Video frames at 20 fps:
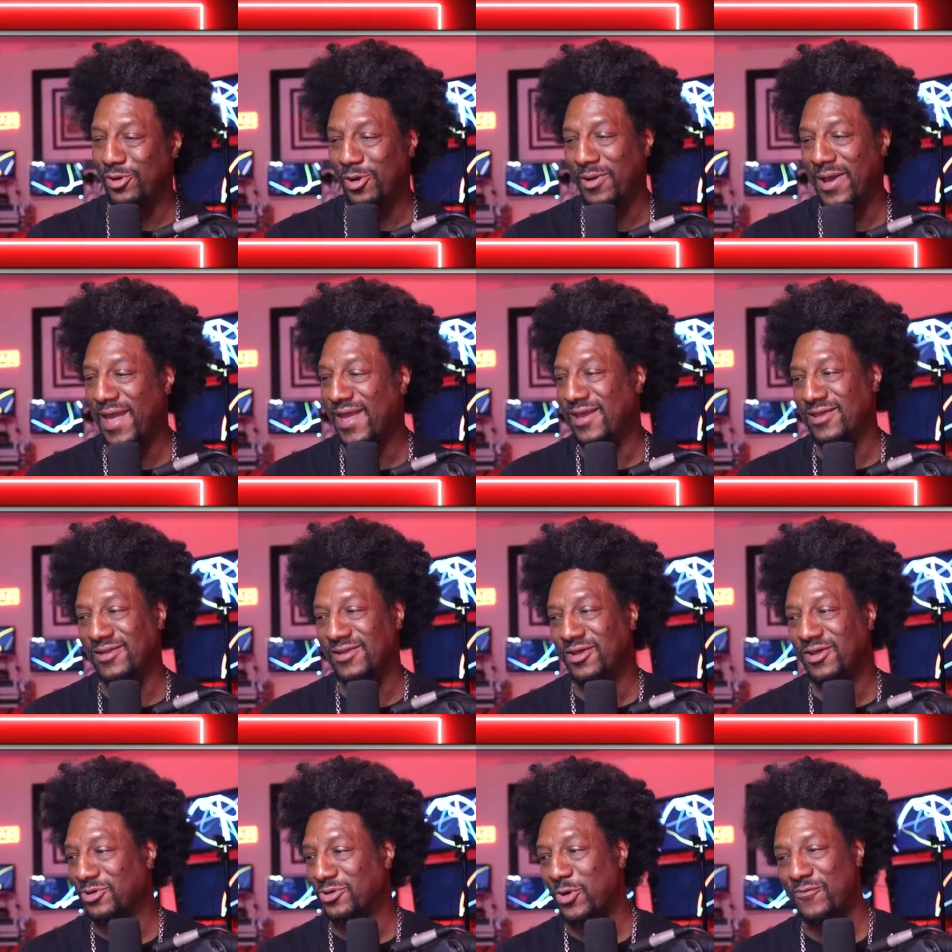hey,
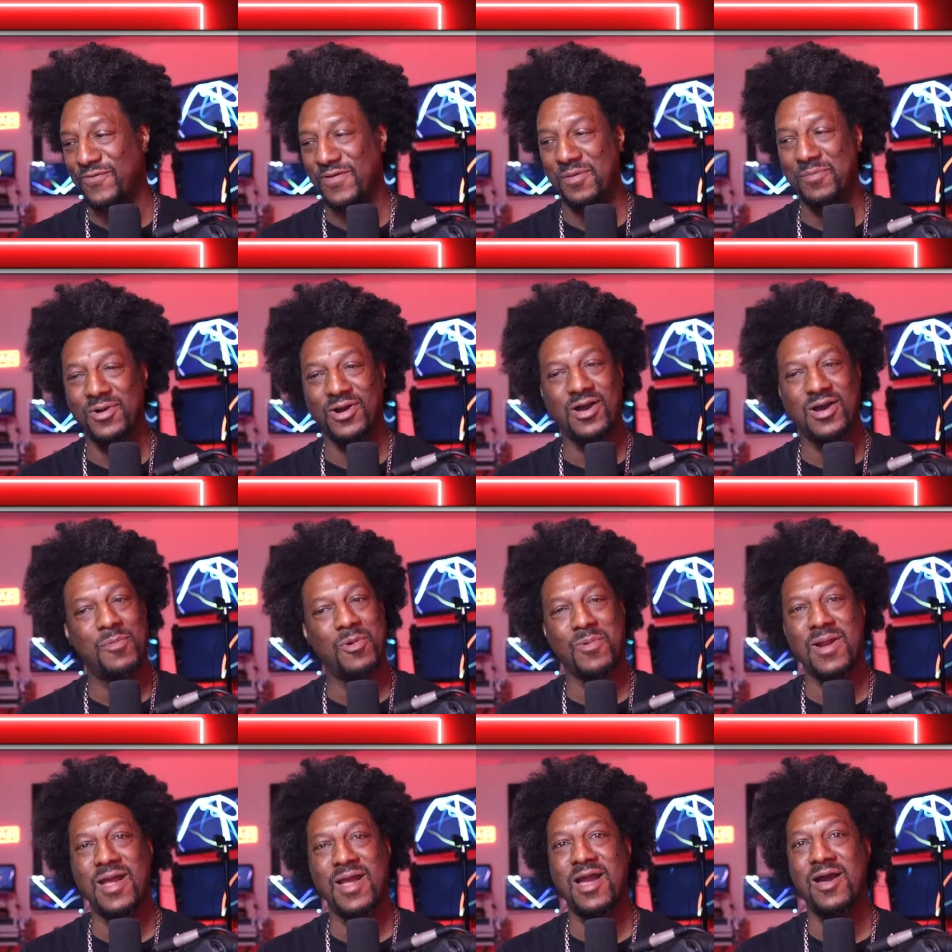look, November come
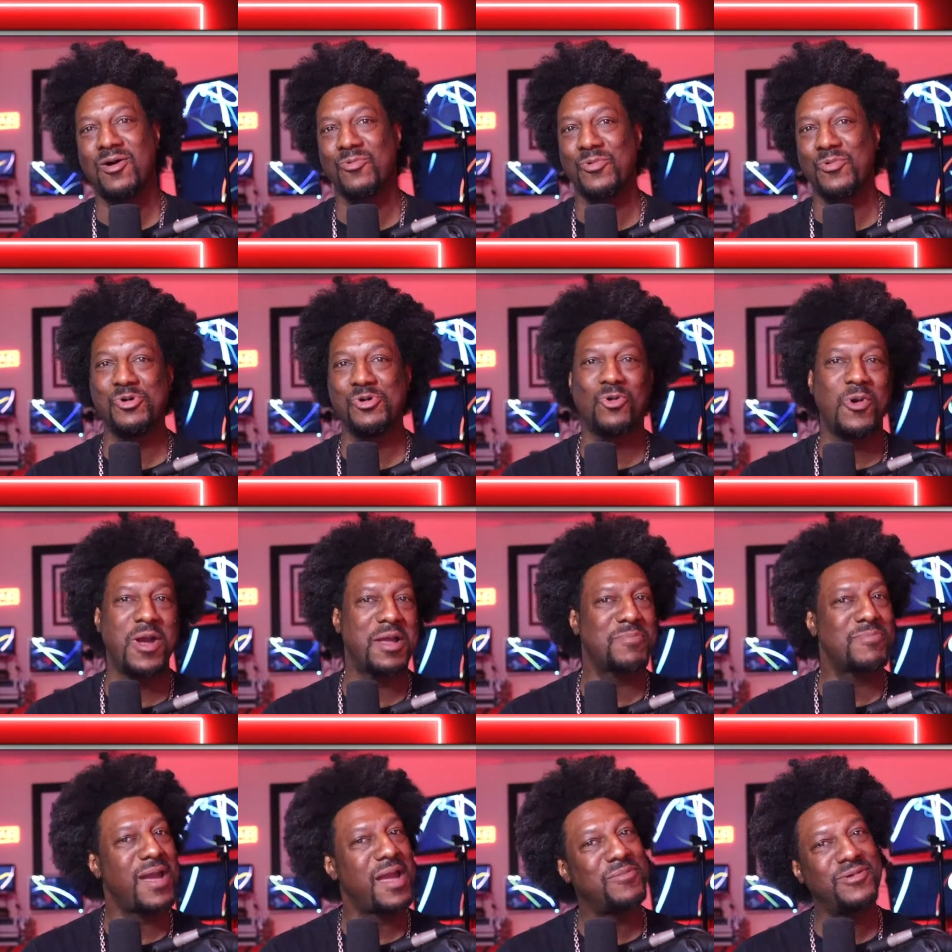around real
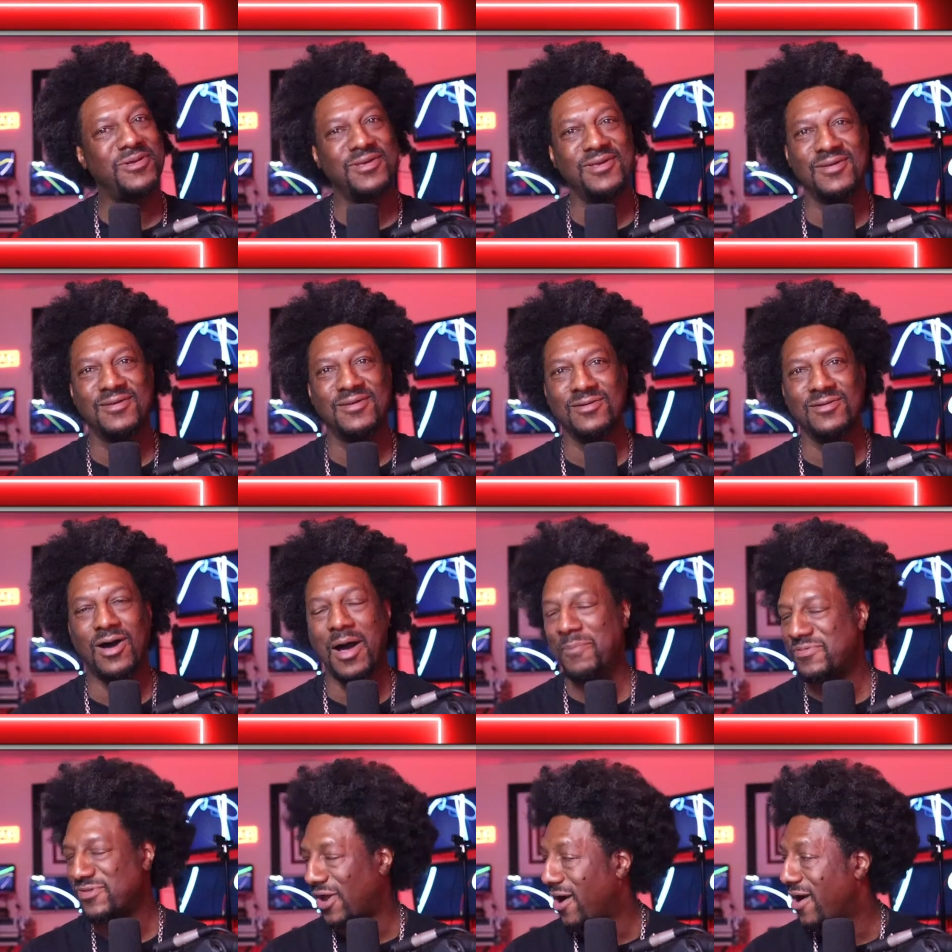quick, baby.
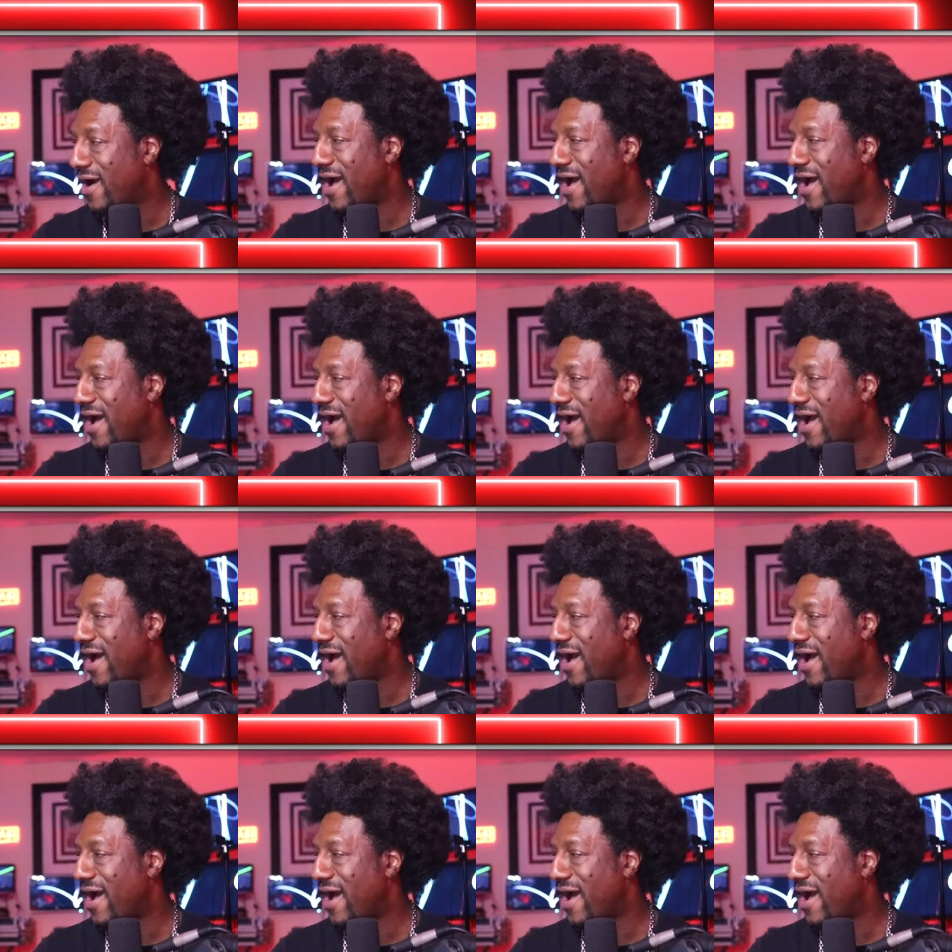I'm sorry,